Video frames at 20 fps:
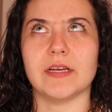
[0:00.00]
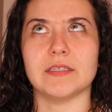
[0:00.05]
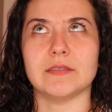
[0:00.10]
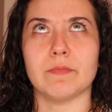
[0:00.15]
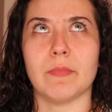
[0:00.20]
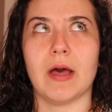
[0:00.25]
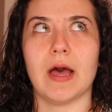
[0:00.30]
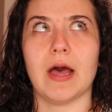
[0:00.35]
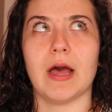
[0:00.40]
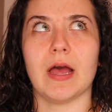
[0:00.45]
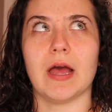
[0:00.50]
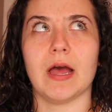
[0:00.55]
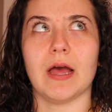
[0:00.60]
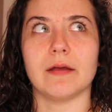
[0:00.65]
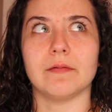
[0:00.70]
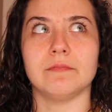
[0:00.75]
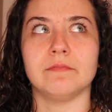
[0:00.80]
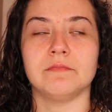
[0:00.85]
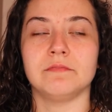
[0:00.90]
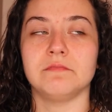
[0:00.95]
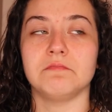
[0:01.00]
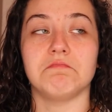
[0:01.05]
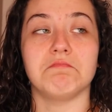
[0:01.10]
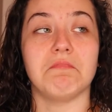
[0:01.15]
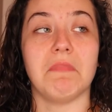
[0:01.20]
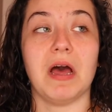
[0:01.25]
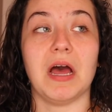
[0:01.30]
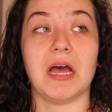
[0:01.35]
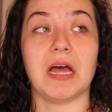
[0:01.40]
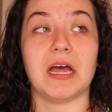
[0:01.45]
guess Baja,
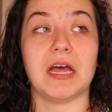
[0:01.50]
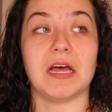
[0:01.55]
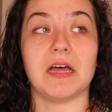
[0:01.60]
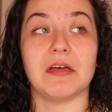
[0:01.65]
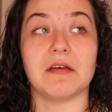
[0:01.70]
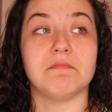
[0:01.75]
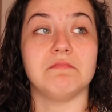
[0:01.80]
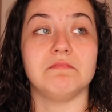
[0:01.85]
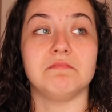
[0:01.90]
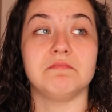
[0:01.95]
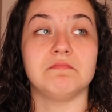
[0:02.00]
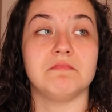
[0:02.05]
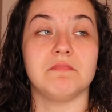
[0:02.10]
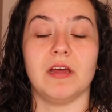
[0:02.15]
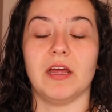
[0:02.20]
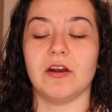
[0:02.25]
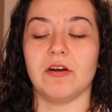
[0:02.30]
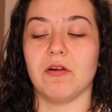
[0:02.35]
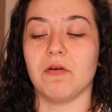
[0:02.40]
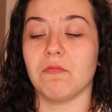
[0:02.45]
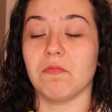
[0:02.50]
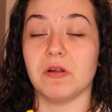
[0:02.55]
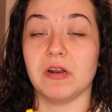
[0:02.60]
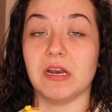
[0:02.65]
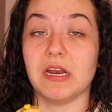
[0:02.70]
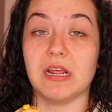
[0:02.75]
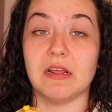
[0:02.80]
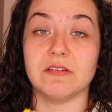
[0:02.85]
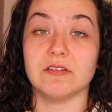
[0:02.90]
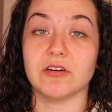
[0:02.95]
I don't know what
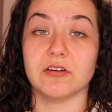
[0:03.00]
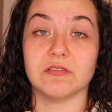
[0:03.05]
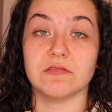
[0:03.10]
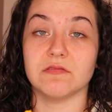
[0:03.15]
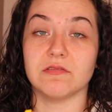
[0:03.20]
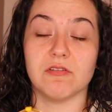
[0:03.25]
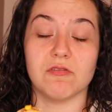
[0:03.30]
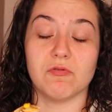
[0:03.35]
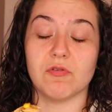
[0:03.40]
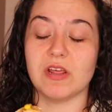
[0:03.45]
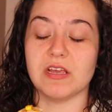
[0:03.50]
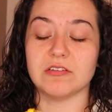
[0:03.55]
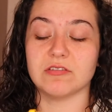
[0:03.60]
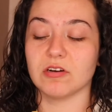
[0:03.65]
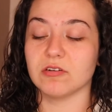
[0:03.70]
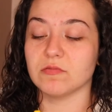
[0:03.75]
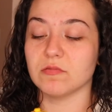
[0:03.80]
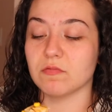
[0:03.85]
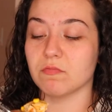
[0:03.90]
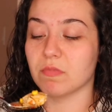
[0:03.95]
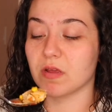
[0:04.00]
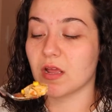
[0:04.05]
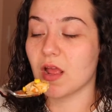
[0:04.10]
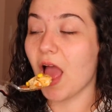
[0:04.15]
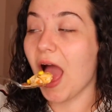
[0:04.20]
day starts, no day starts with B.